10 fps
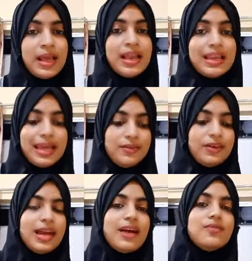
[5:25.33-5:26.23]
Like
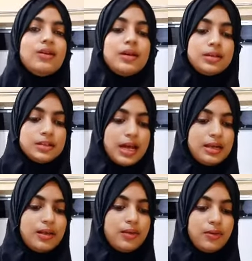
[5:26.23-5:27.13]
we have
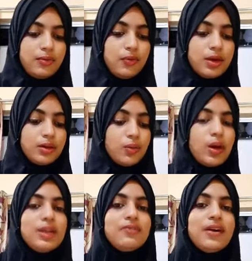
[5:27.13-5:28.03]
done for
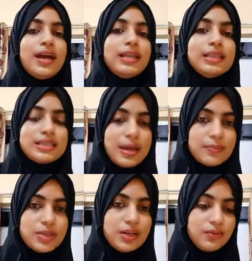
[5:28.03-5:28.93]
qualifying the
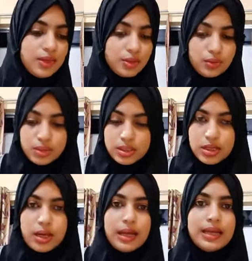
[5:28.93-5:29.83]
subject, we used
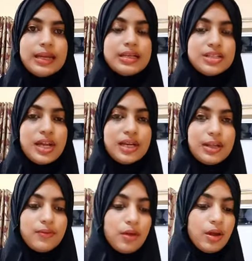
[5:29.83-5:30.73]
an
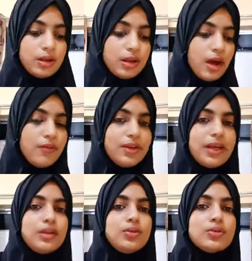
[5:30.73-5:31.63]
adjective. Now we
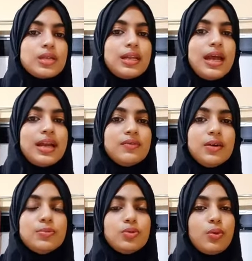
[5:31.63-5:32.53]
can use an
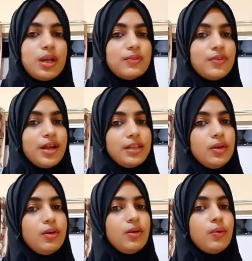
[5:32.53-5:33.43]
adverb to qualify
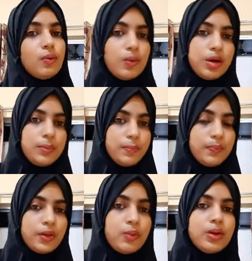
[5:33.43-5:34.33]
the verb.
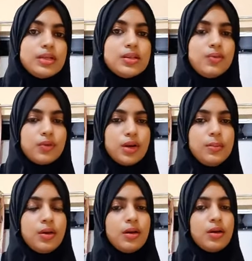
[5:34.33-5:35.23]
What is a verb?